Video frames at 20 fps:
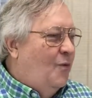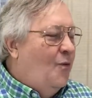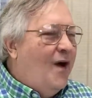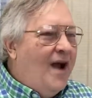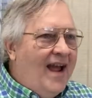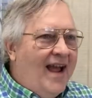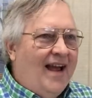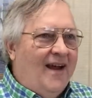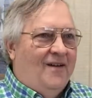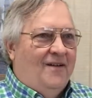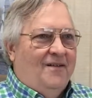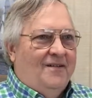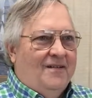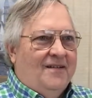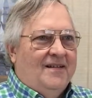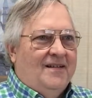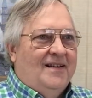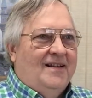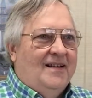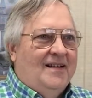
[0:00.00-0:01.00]
Wow.
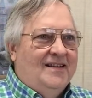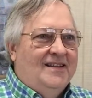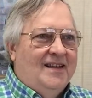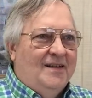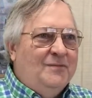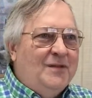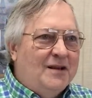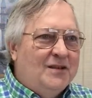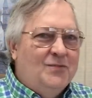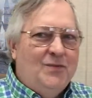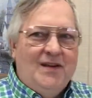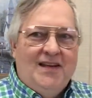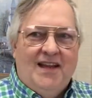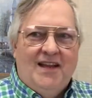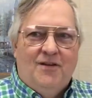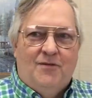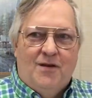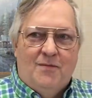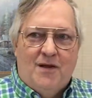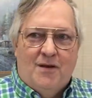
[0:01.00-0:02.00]
Sometimes we
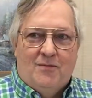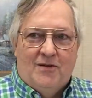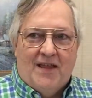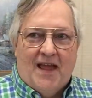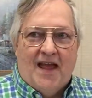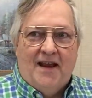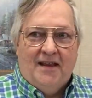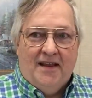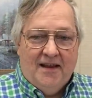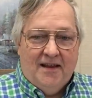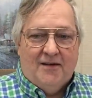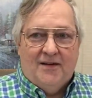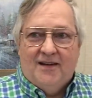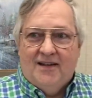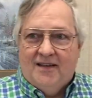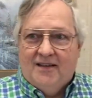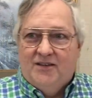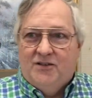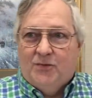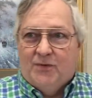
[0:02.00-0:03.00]
need to remember that here
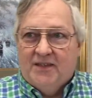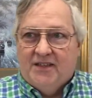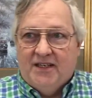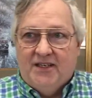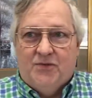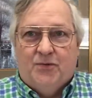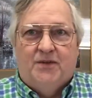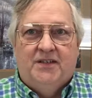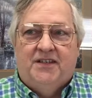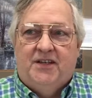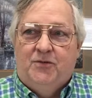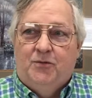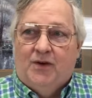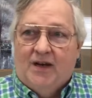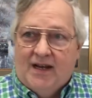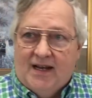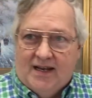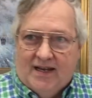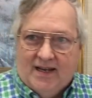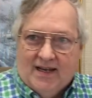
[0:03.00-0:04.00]
in twenty
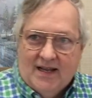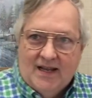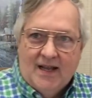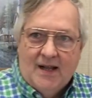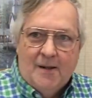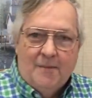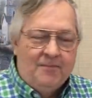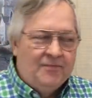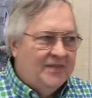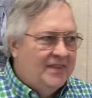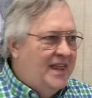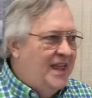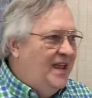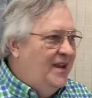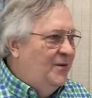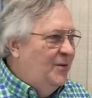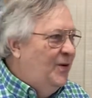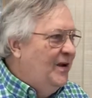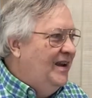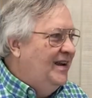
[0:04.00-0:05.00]
twenty-one,
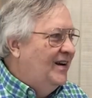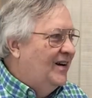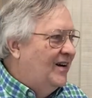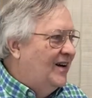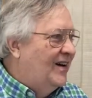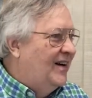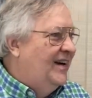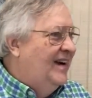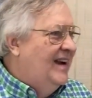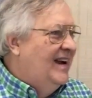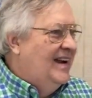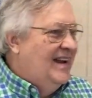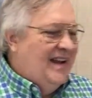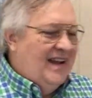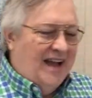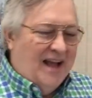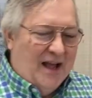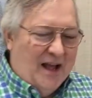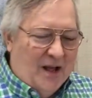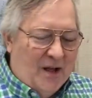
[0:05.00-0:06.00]
that we are,
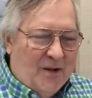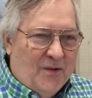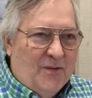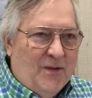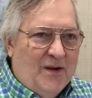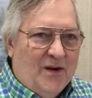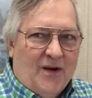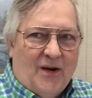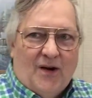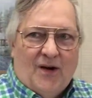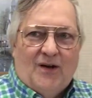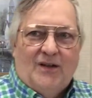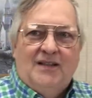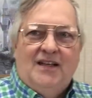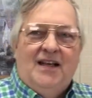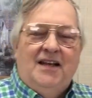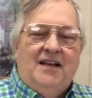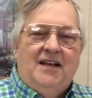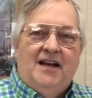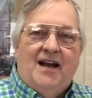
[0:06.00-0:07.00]
uh, we are
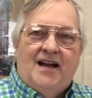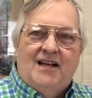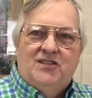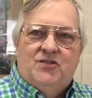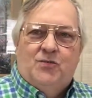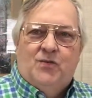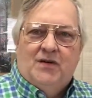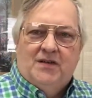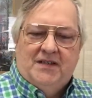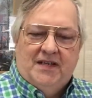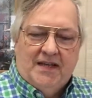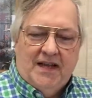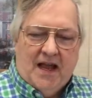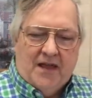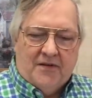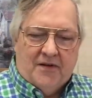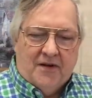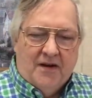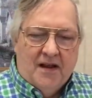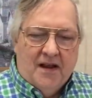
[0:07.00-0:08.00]
all in God's work
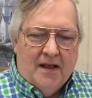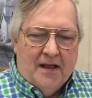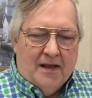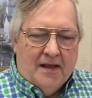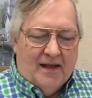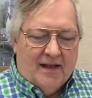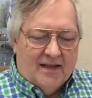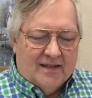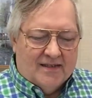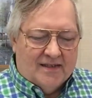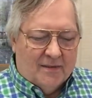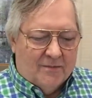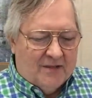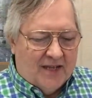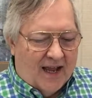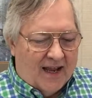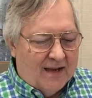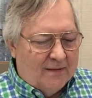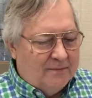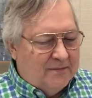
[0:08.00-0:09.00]
together. Uh,
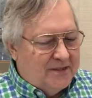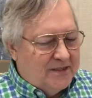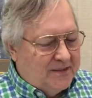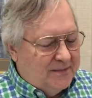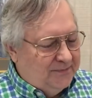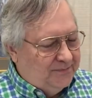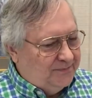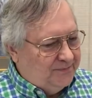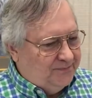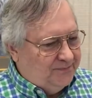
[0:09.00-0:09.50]
sometimes